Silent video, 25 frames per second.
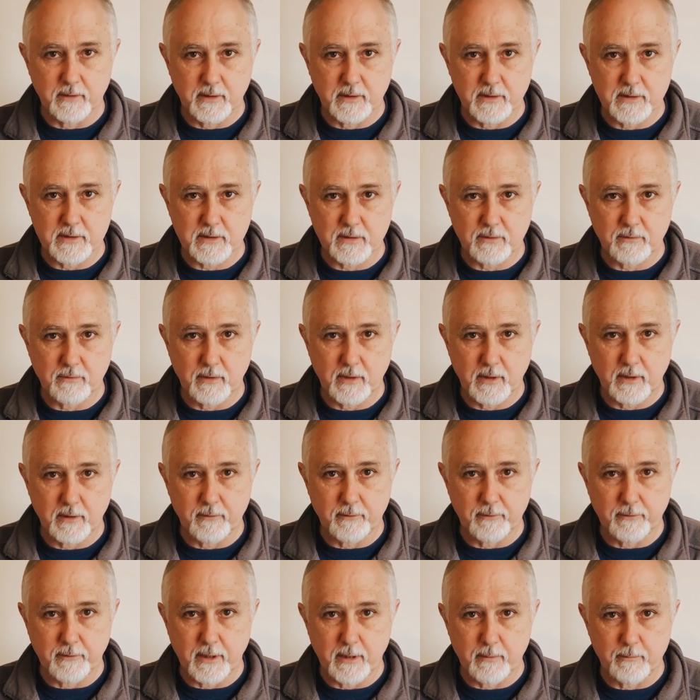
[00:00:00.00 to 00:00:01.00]
as
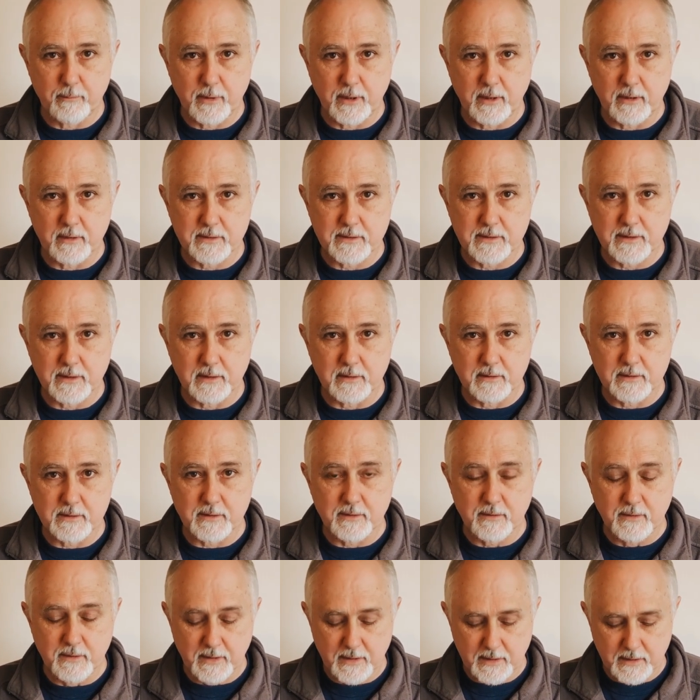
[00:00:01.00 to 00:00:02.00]
300 amp hour cells.
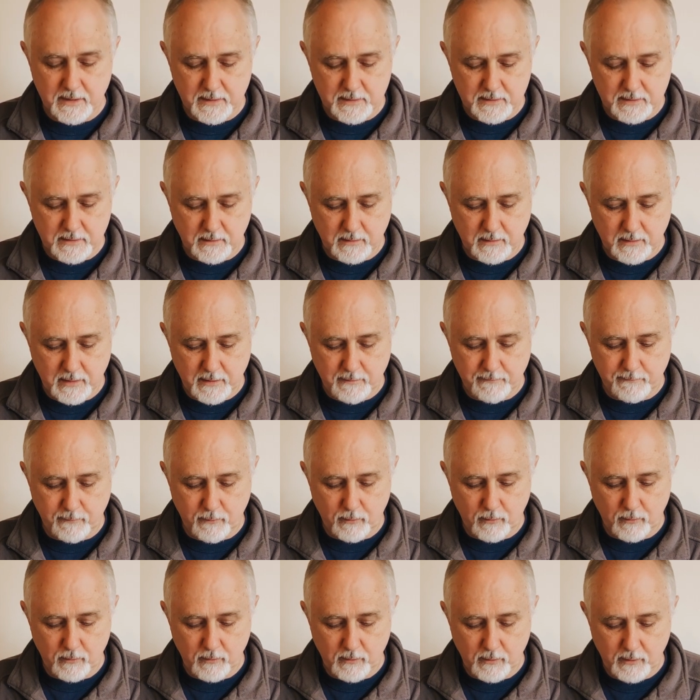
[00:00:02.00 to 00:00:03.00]
So
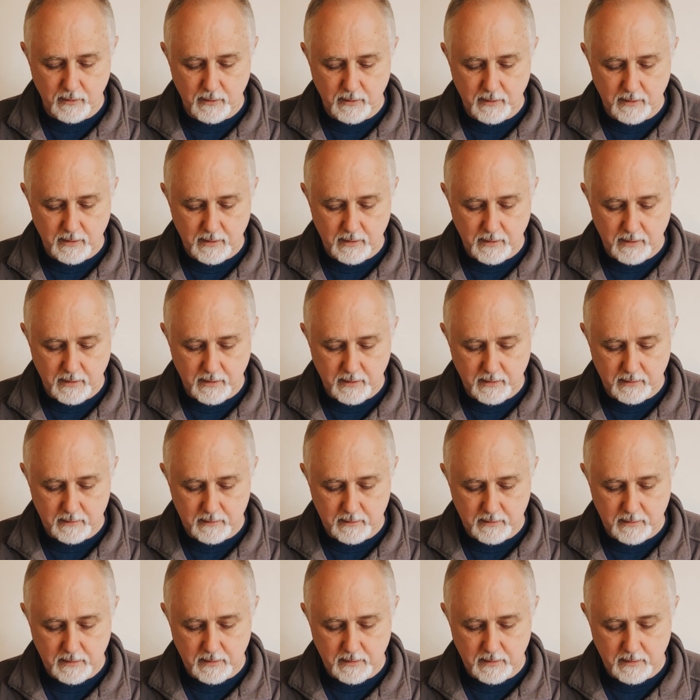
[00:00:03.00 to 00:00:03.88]
therefore, uh,